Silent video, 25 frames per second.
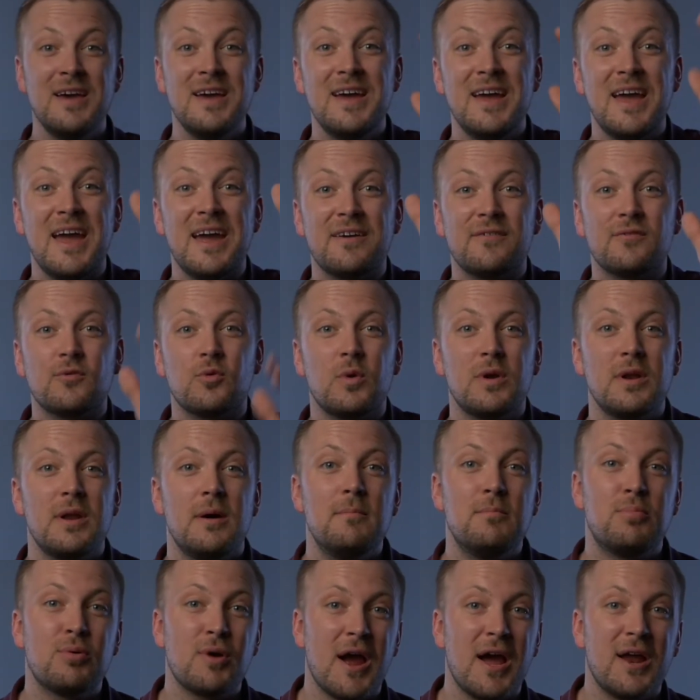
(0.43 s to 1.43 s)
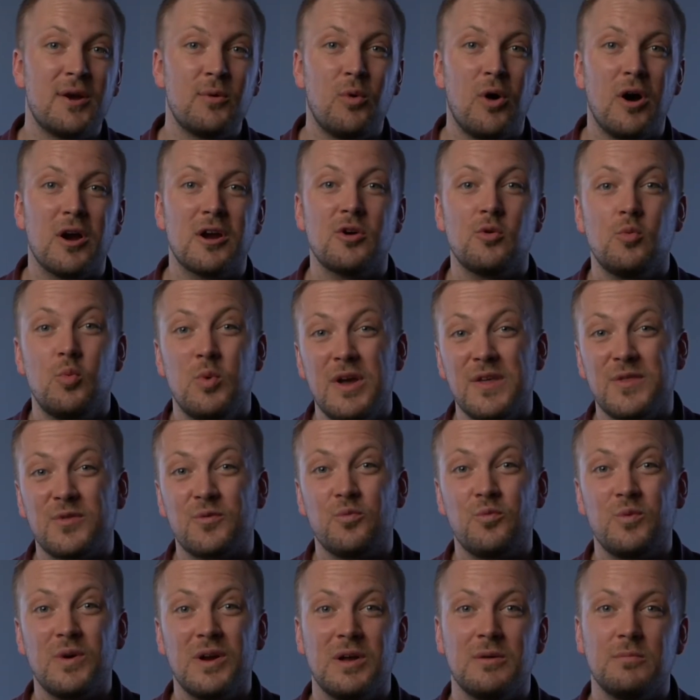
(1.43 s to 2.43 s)
Hey everyone, Brad Walker
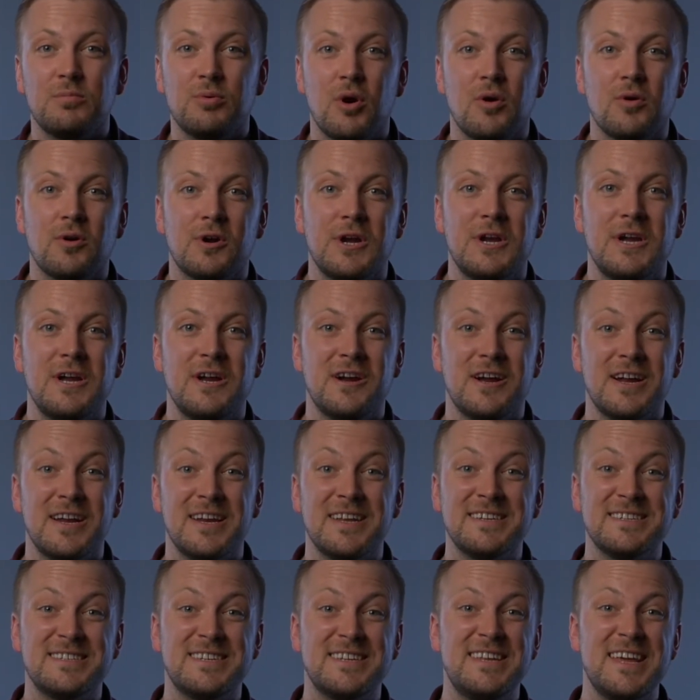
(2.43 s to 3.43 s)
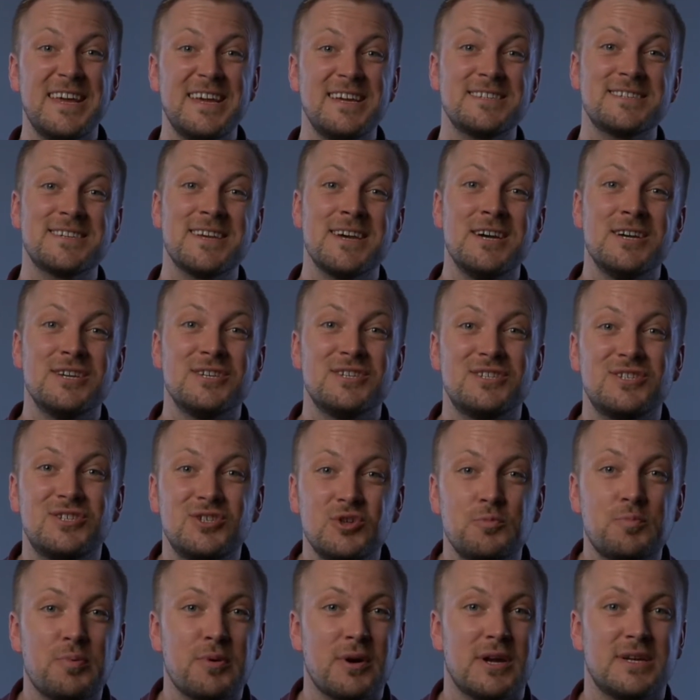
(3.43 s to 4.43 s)
with Real Broker here, and in today's
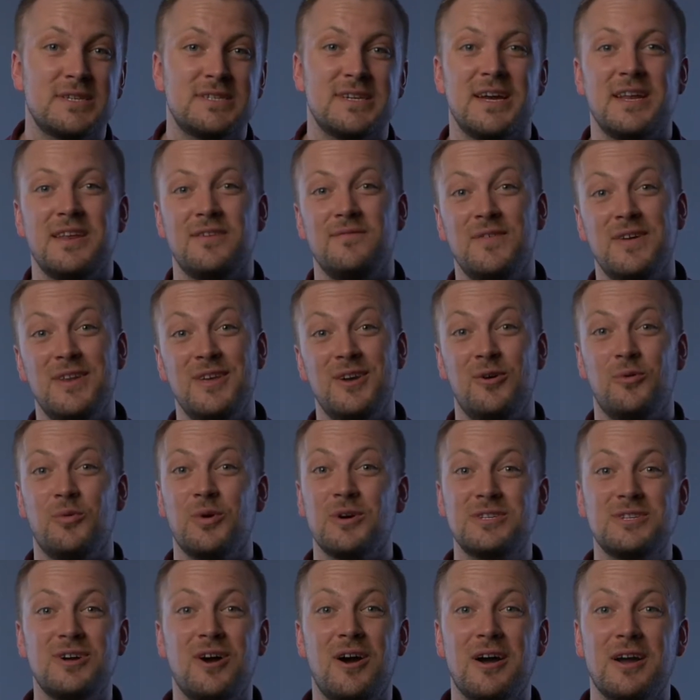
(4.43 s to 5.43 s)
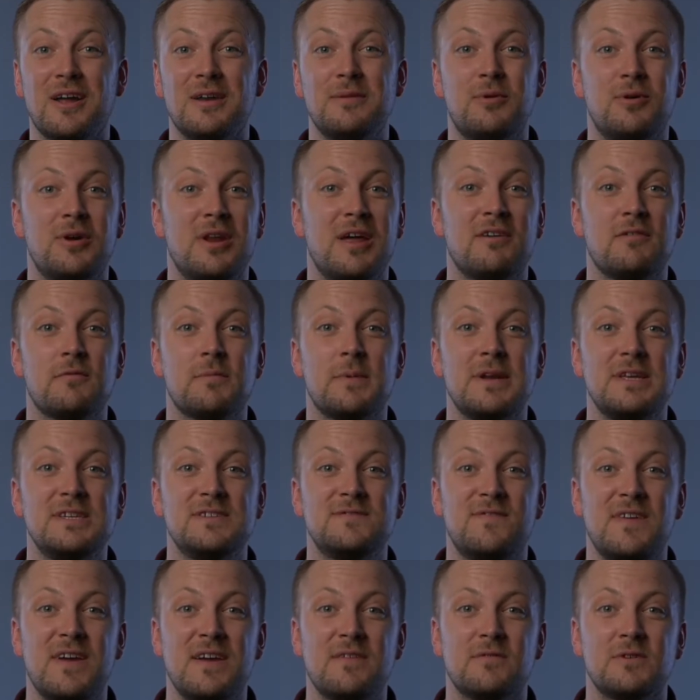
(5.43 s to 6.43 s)
super exciting video, we're talking about everybody's
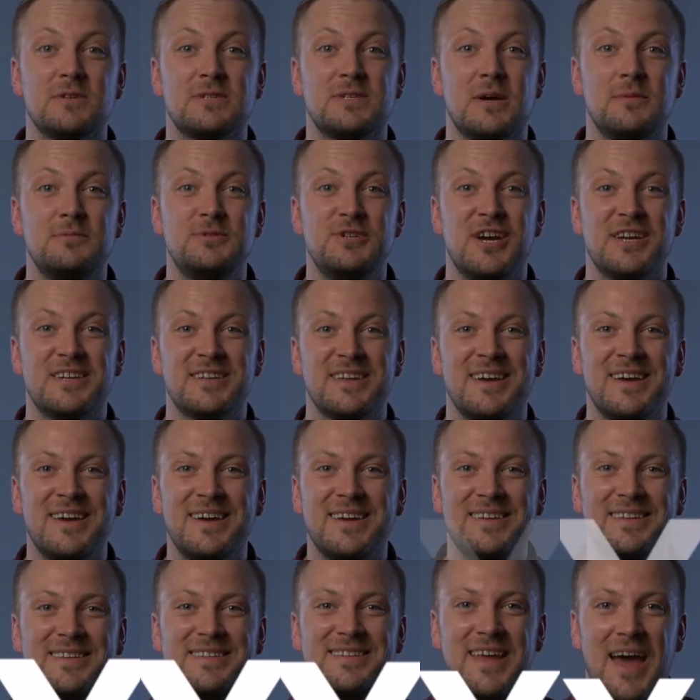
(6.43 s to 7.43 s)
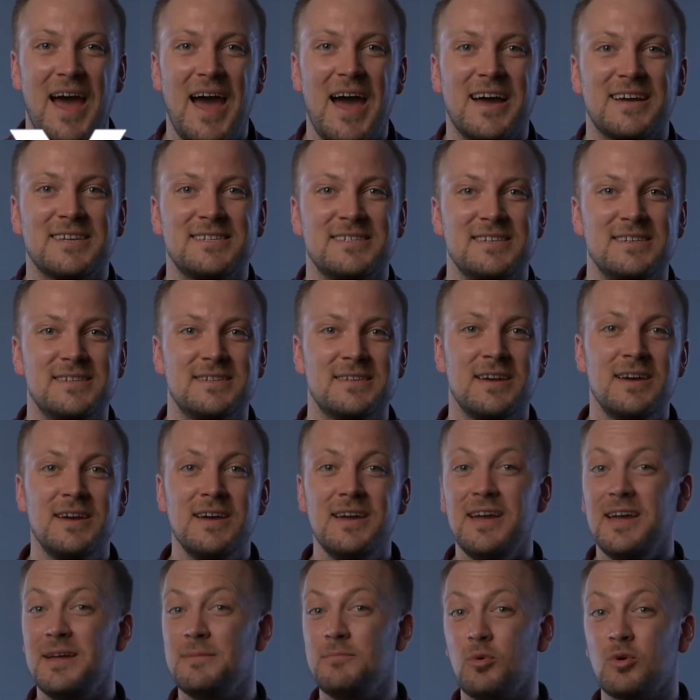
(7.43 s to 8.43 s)
favorite subject, taxes,
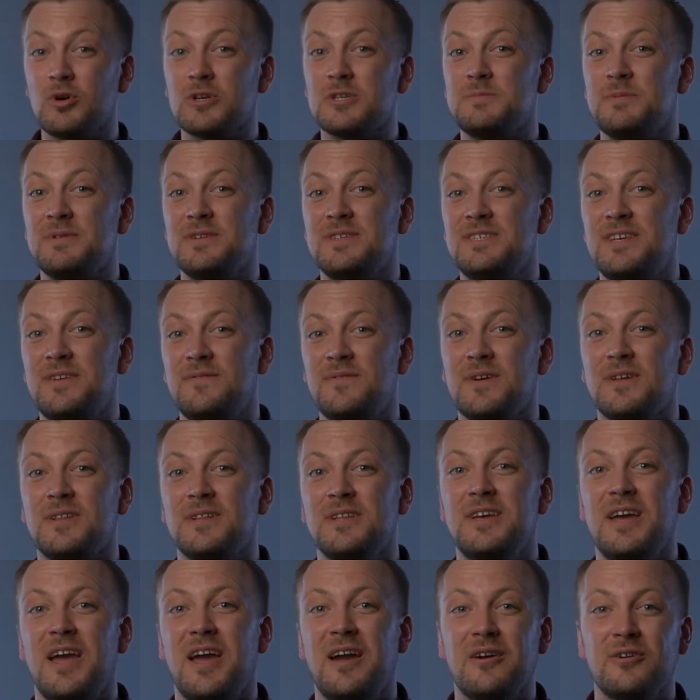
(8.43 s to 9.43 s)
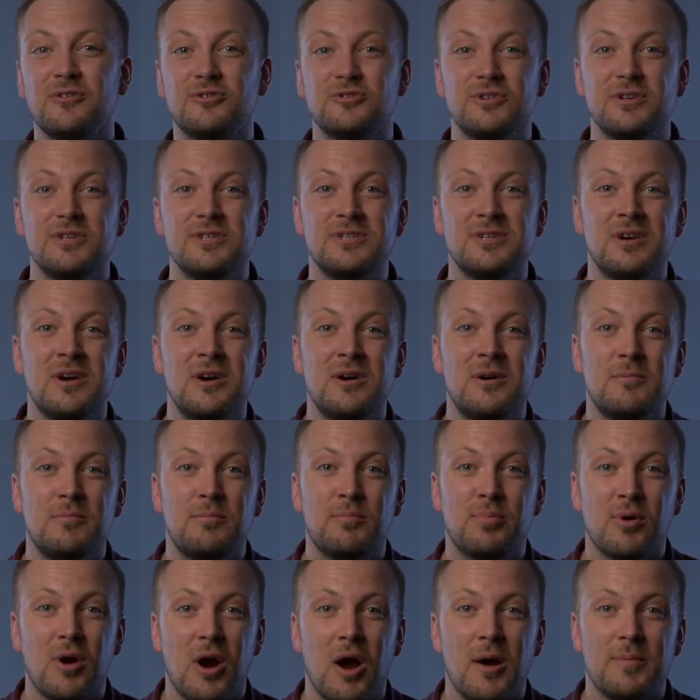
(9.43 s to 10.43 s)
and more specifically, Airdrie's
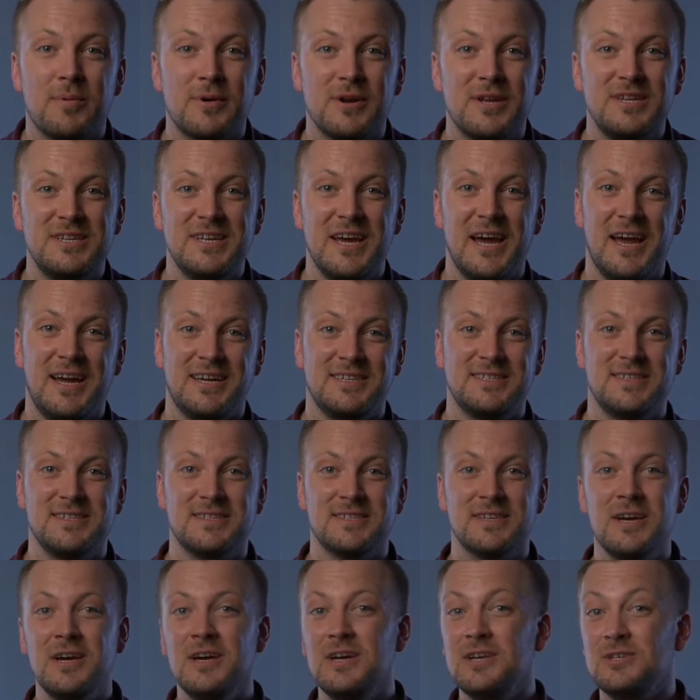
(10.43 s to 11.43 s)
property taxes.